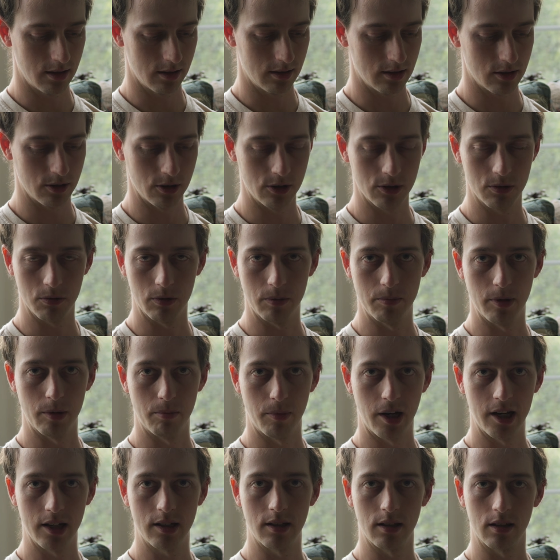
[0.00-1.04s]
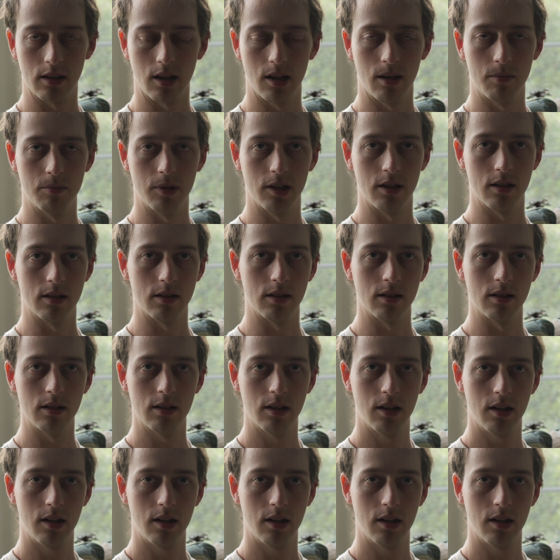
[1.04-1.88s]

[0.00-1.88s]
and since we've been making them and